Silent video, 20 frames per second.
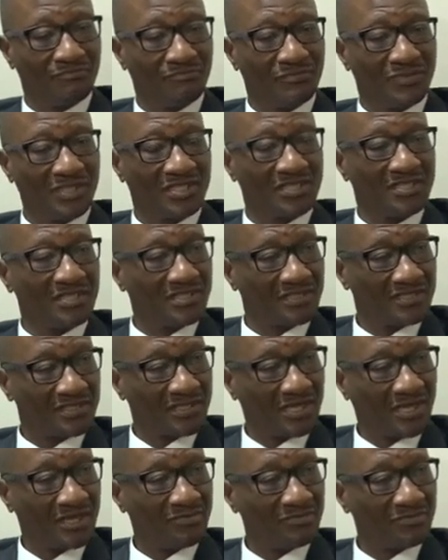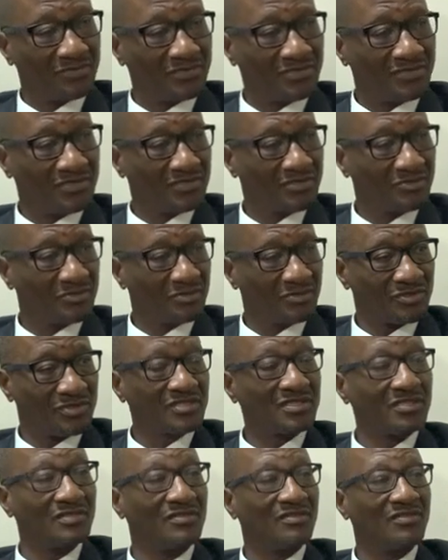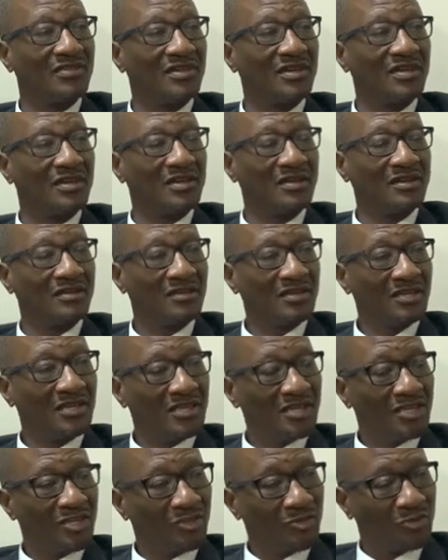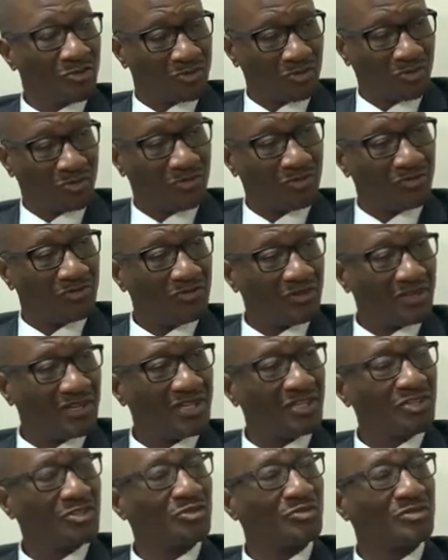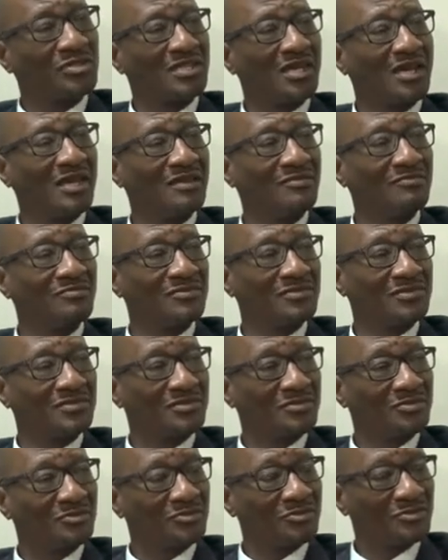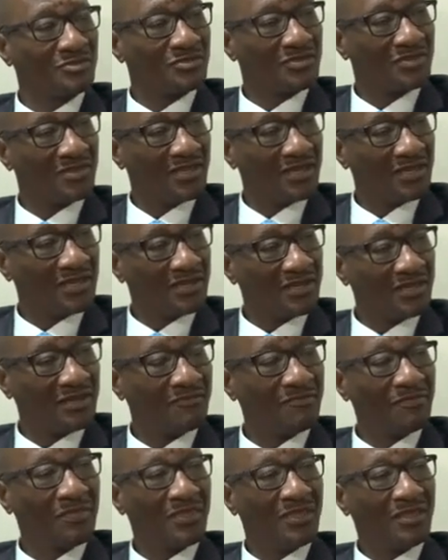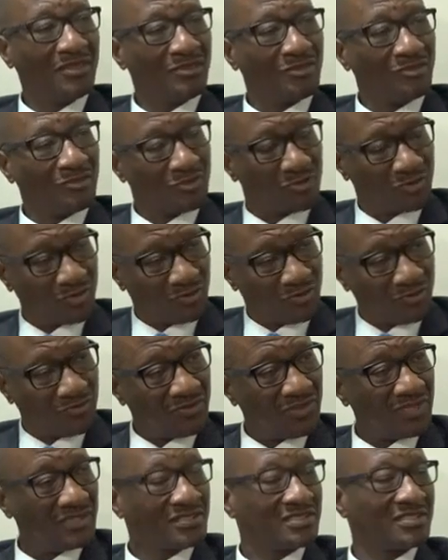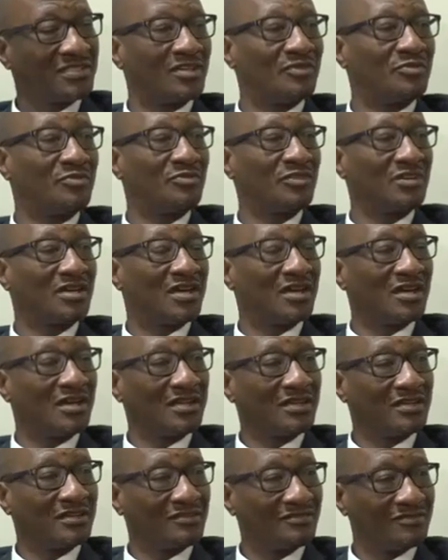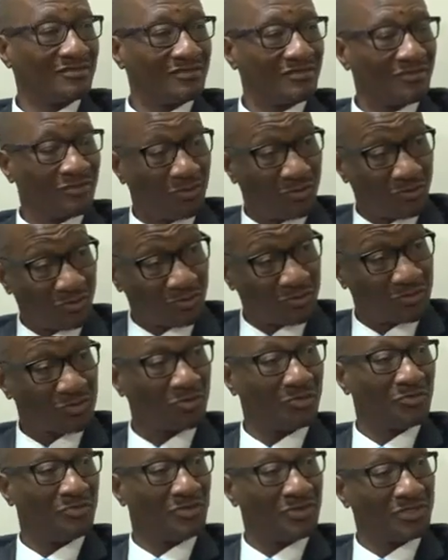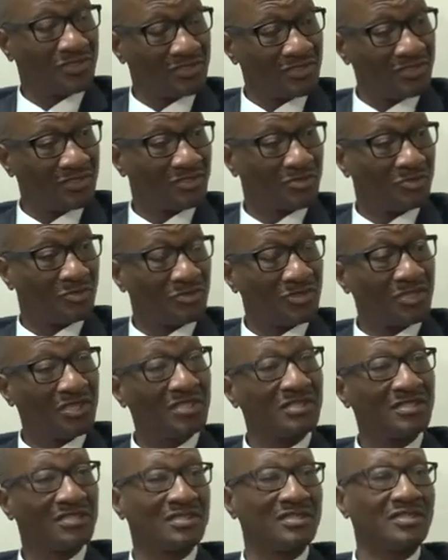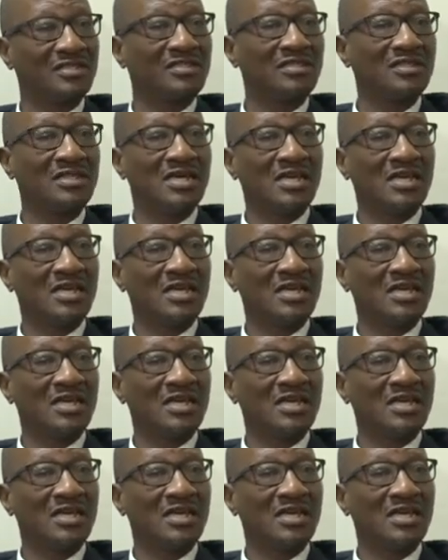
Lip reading: Business Times was still there, you talk of Financial Times was there, you talk of the East African, or also business-oriented.